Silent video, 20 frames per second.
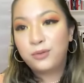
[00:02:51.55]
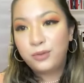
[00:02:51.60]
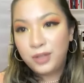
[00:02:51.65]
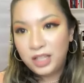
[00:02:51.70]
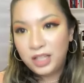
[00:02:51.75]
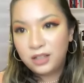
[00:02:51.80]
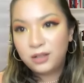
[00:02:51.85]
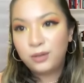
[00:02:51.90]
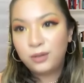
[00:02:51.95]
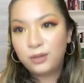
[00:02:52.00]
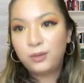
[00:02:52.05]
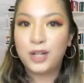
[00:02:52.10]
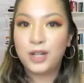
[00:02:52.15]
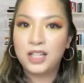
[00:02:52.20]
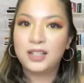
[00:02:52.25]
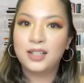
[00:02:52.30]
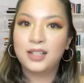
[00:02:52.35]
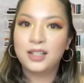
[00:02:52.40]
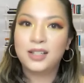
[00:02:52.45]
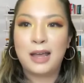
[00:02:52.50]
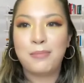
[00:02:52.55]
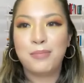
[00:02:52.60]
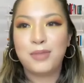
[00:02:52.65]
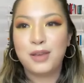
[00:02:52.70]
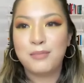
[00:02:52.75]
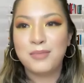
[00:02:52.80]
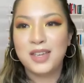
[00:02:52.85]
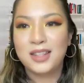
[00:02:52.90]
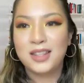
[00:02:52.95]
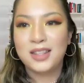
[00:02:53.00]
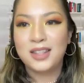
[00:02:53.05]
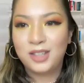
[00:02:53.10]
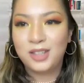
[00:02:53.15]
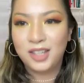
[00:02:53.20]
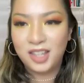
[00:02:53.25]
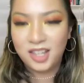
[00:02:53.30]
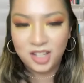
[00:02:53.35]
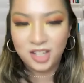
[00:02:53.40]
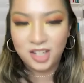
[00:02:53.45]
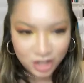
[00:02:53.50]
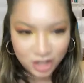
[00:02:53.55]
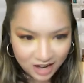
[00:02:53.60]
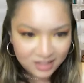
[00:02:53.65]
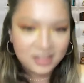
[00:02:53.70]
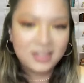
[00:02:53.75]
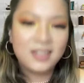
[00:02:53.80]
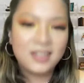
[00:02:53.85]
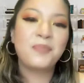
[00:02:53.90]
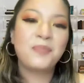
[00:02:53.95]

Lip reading: feel free to type them into the chat.